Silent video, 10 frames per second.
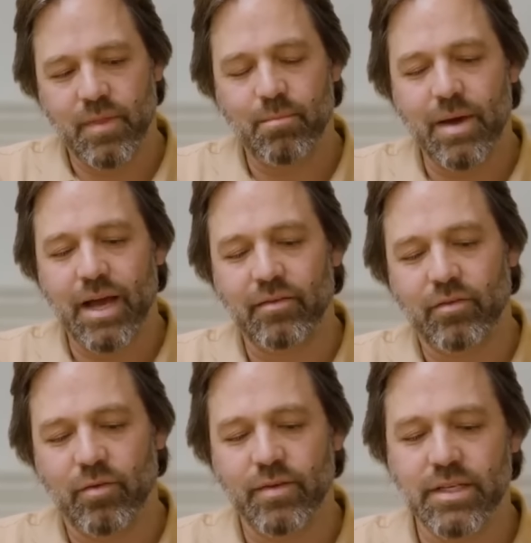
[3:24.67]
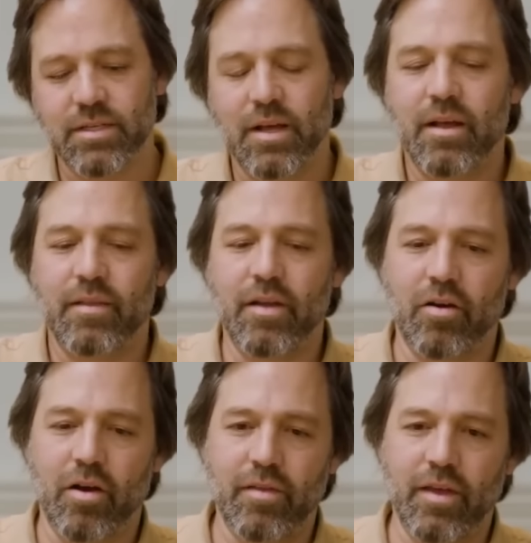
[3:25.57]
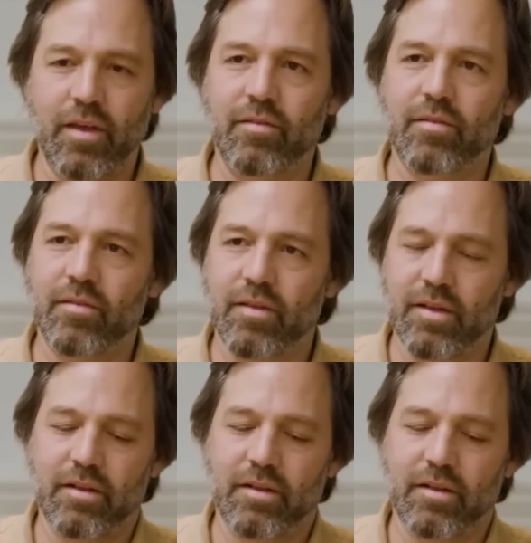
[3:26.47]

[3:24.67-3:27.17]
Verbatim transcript: the Matin service, there are these